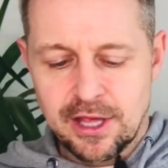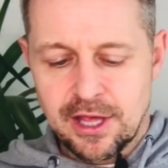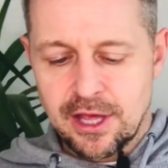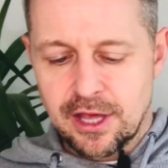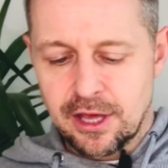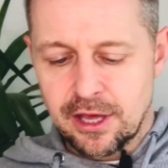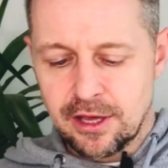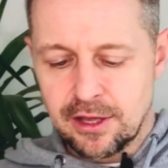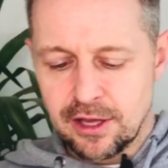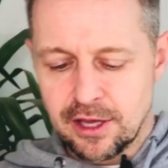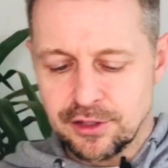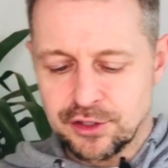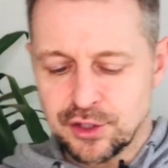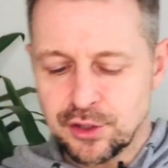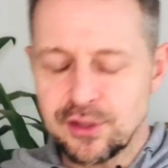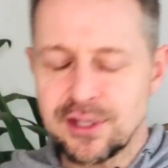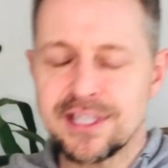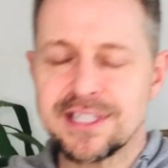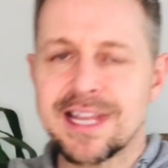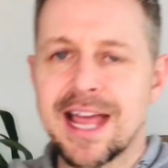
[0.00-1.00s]
And
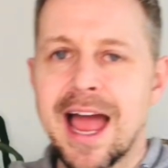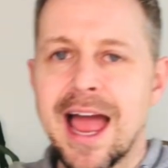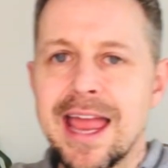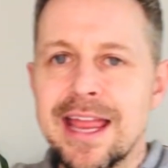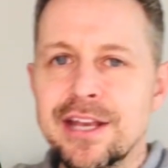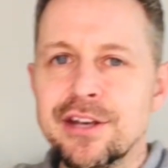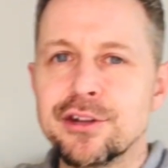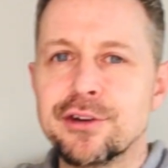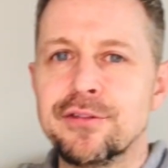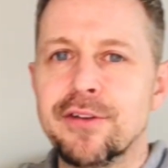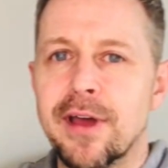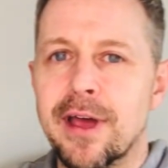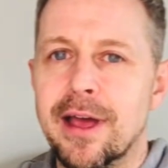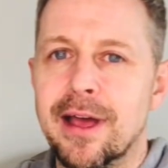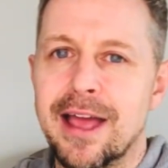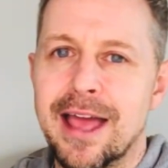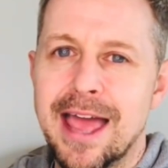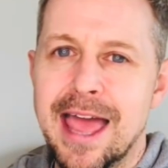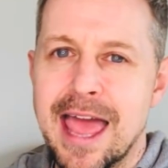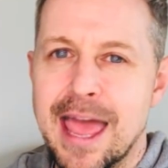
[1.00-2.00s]
so this kind of
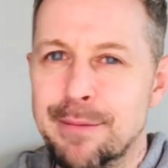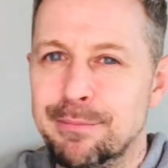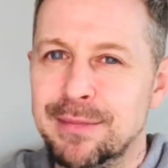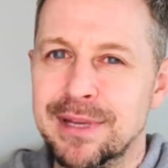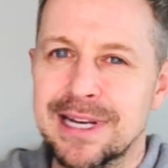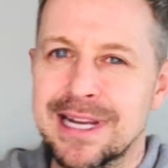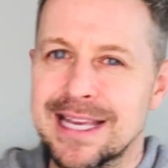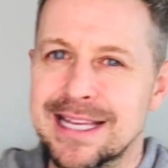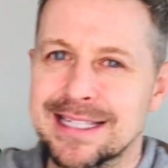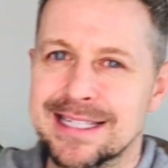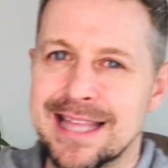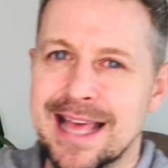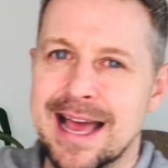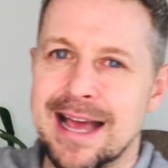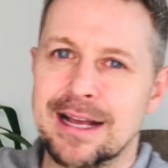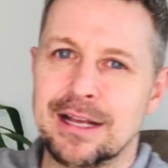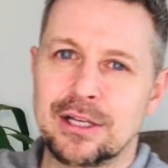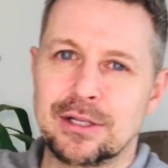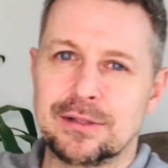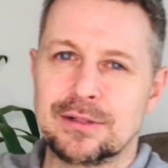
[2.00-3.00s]
emulates
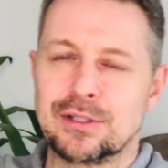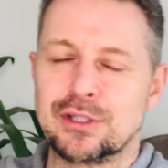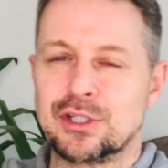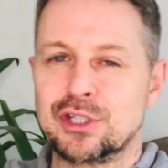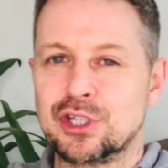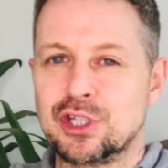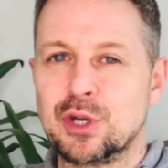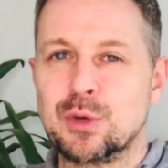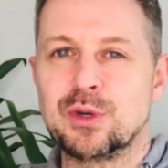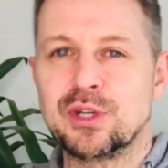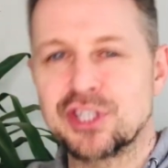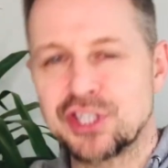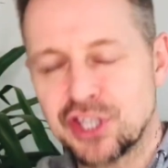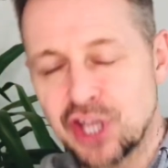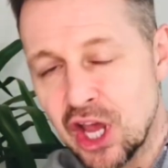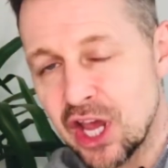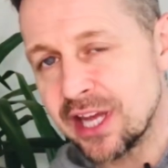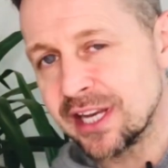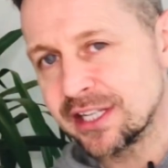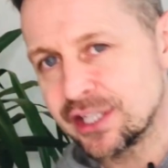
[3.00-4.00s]
that to a
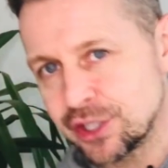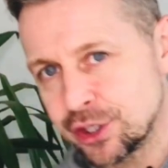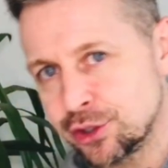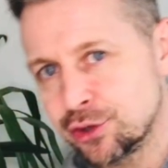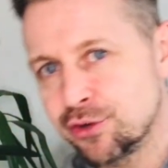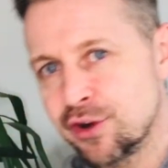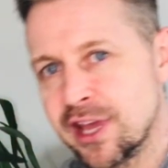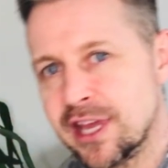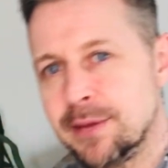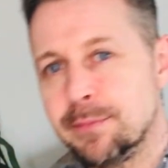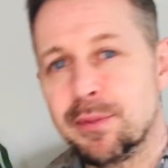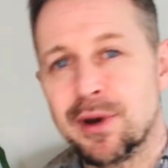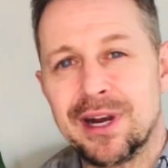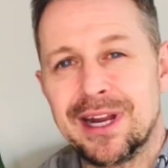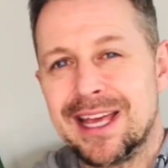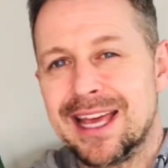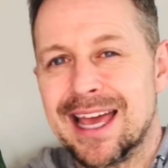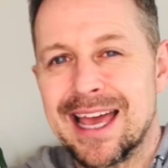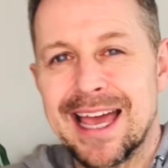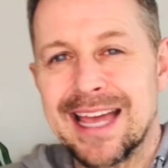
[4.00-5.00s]
certain degree,
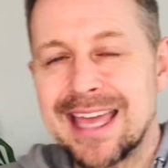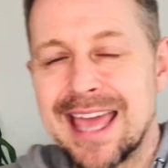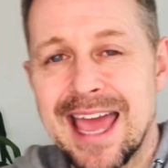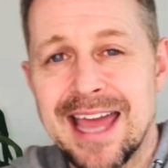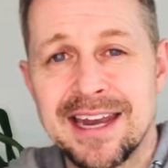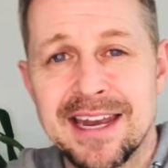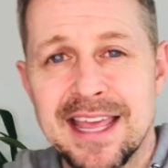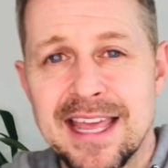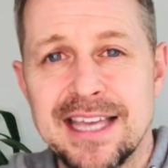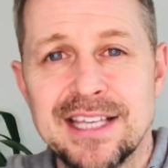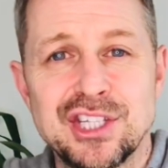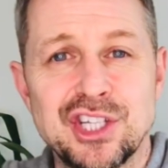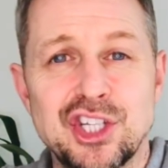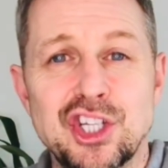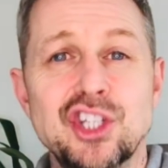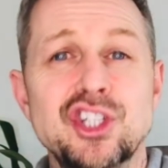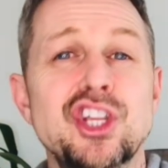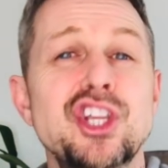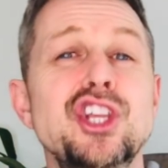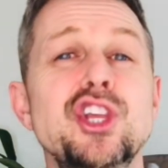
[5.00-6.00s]
but again, it's
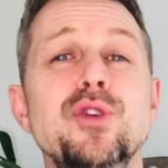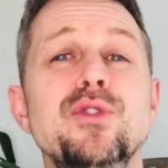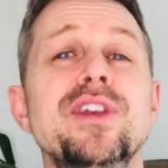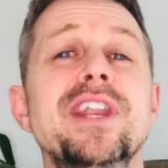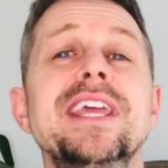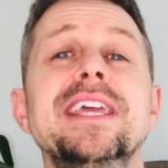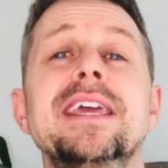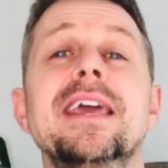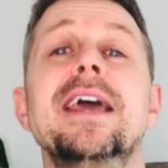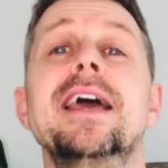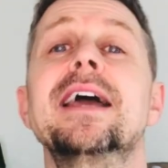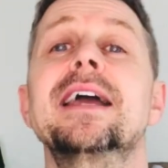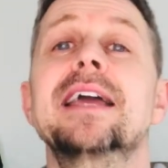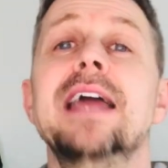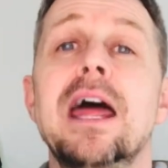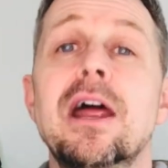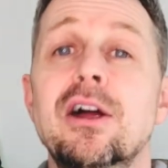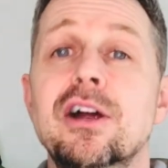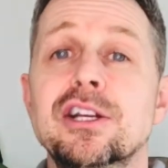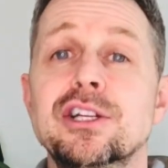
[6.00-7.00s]
just a unique
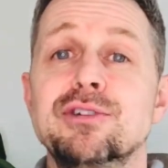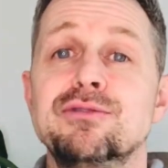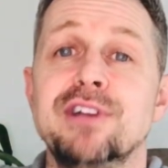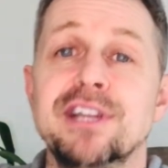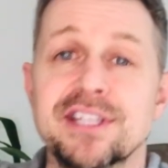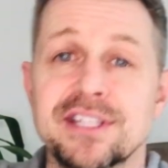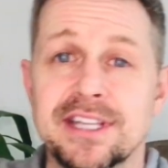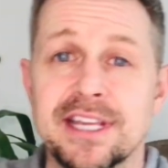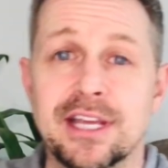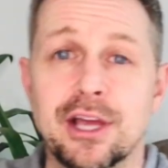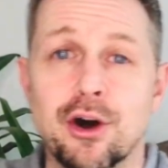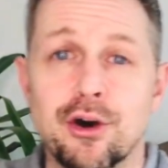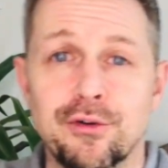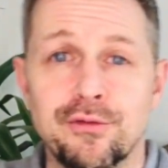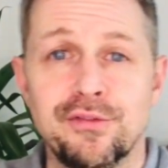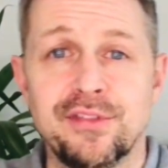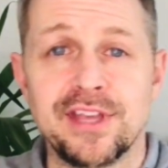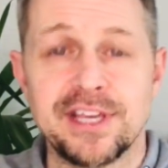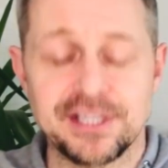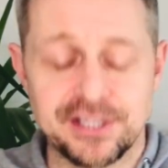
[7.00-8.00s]
characteristic
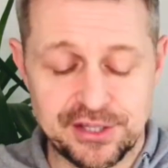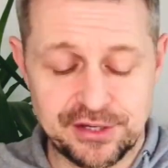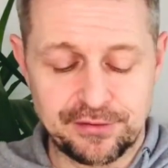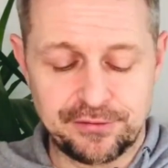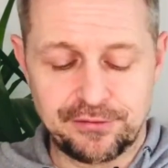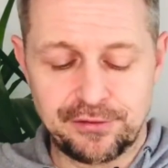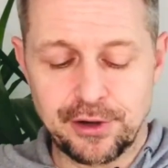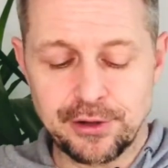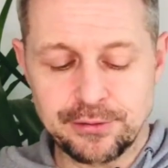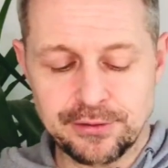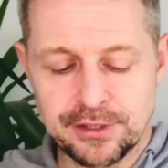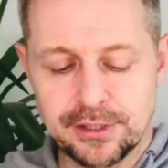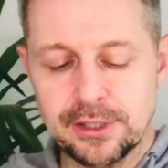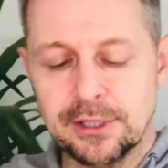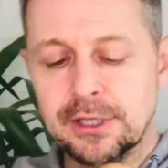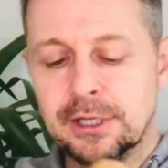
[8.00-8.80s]
of this flute.